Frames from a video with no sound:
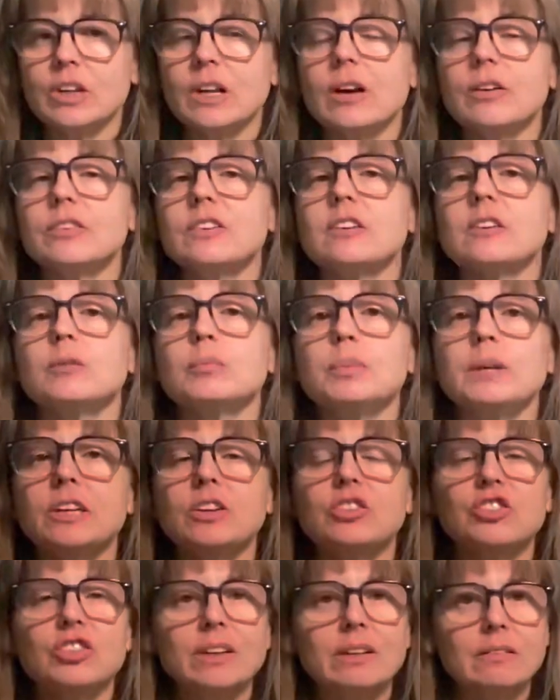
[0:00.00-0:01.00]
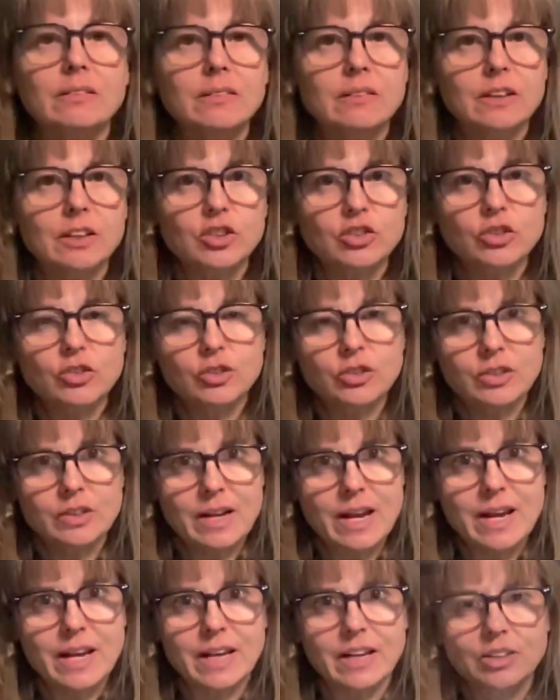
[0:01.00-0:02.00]
of Species Center
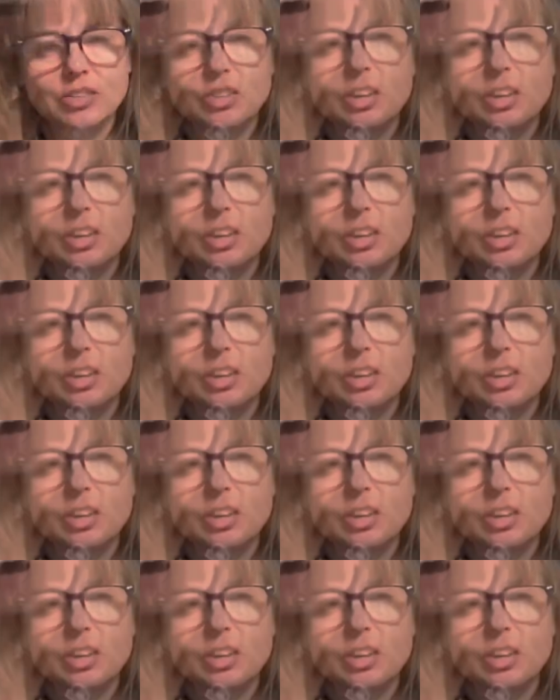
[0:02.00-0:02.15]
Stage.